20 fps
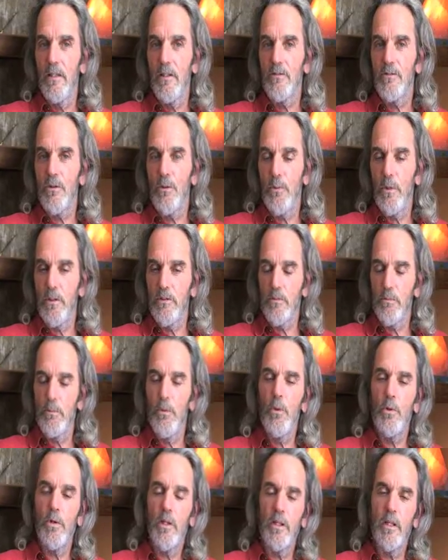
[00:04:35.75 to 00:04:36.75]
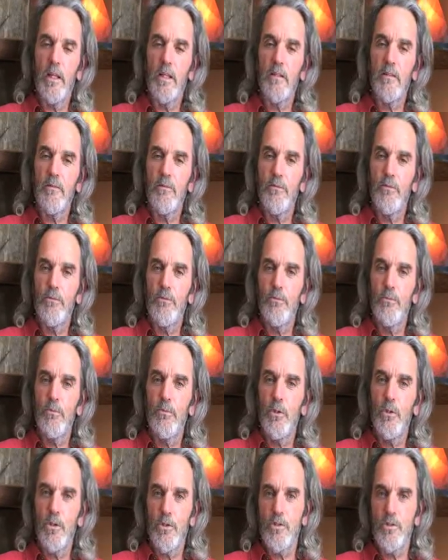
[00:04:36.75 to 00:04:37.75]
So we're supporting that
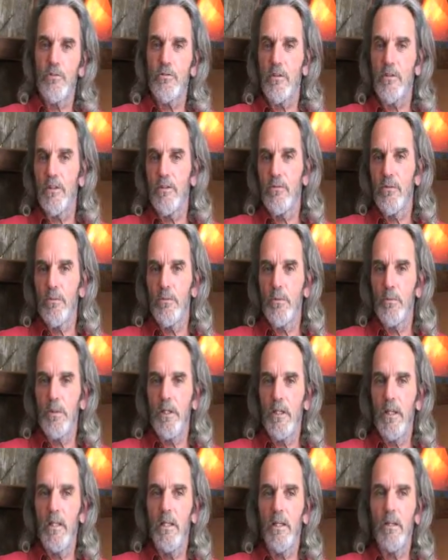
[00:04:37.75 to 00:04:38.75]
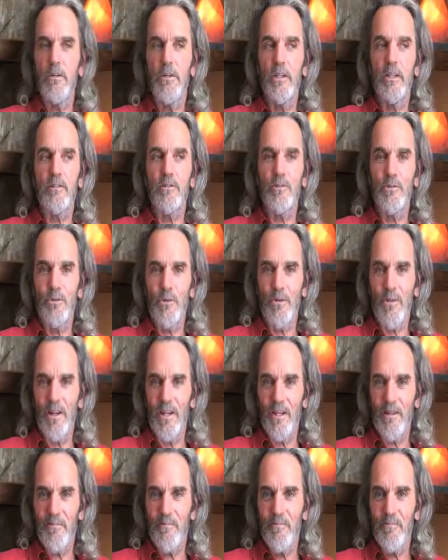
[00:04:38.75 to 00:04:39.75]
consciously from the beginning. I think it's a good thing.